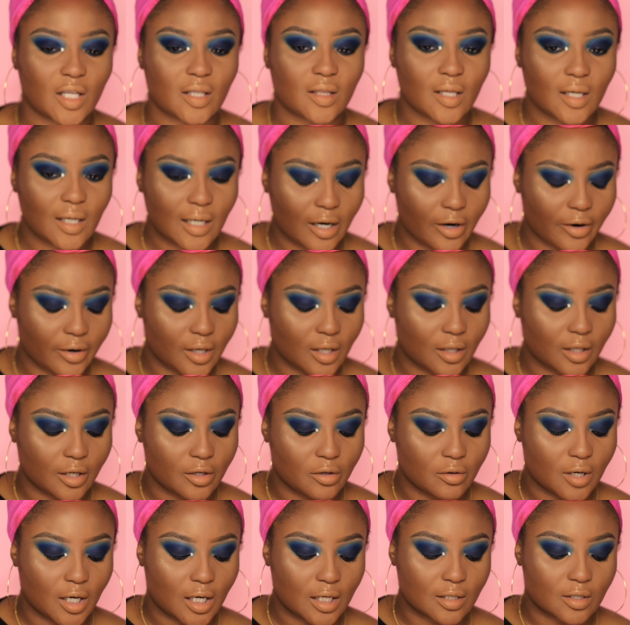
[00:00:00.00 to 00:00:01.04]
I think I already let
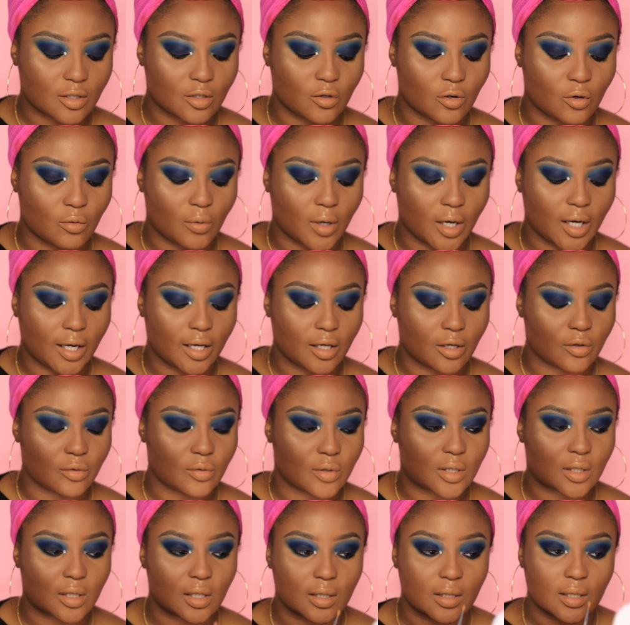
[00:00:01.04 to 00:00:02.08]
you guys know why I
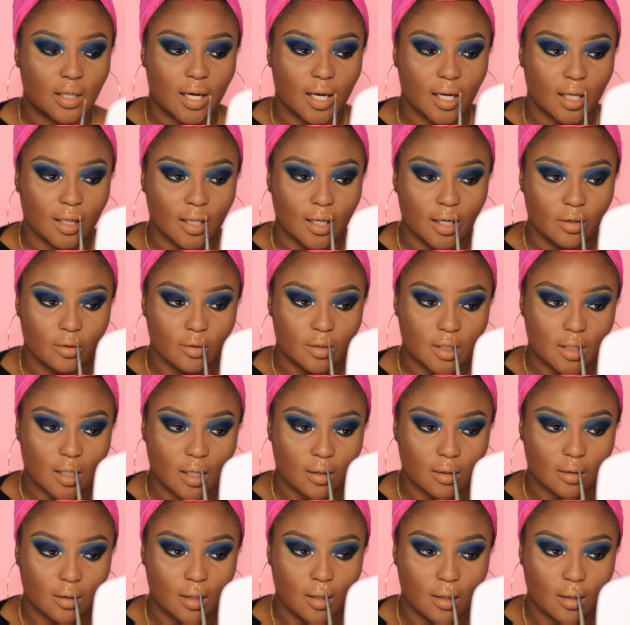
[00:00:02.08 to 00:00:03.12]
use this highlighter
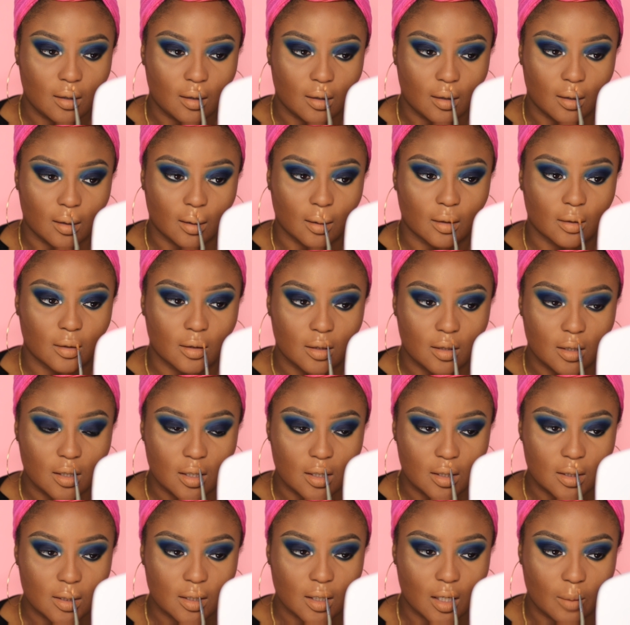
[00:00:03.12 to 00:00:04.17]
technique on
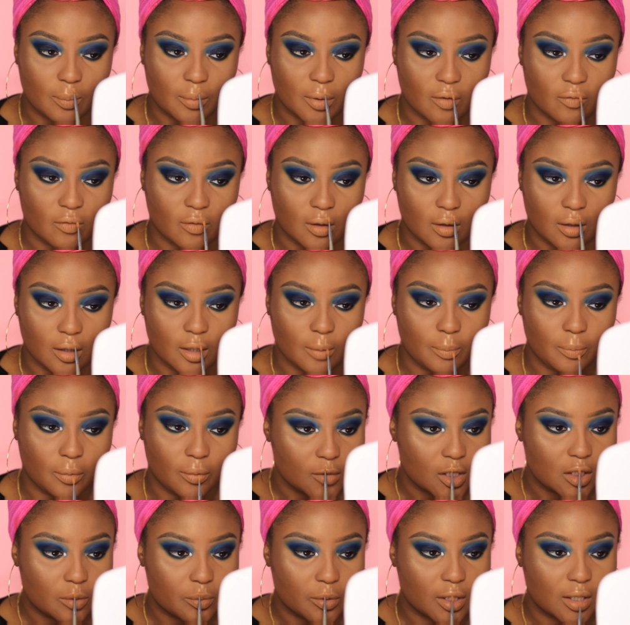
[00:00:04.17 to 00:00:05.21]
the top of the lip.
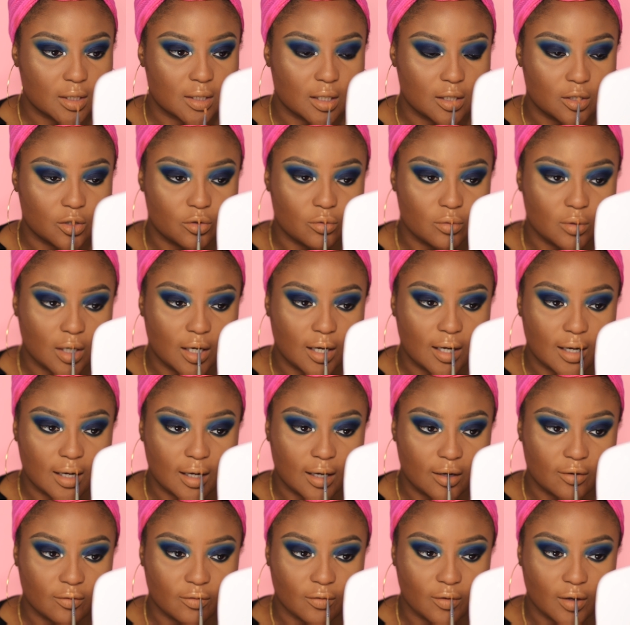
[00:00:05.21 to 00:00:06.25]
It's because I do not
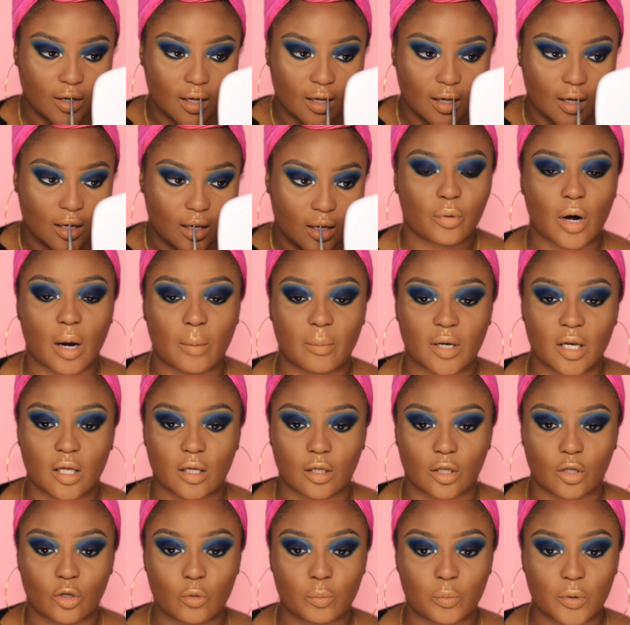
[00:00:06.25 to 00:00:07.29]
have a
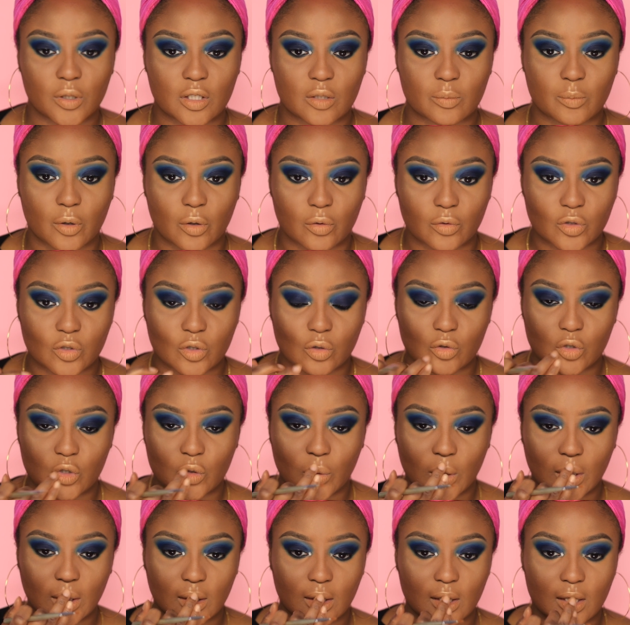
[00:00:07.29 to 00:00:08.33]
prominent Cupid's bow. So
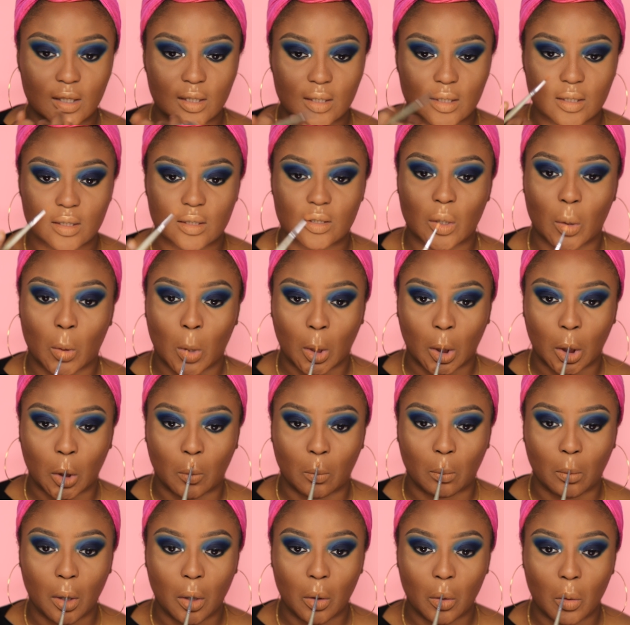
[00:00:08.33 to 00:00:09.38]
doing this
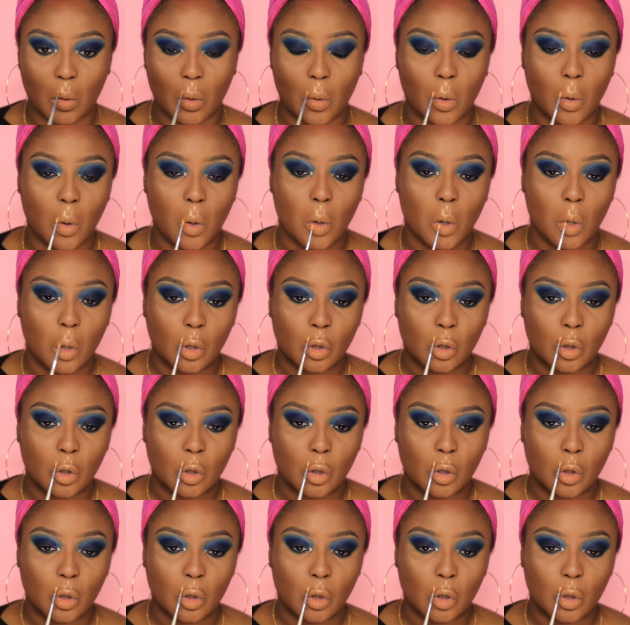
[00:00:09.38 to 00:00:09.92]
middle,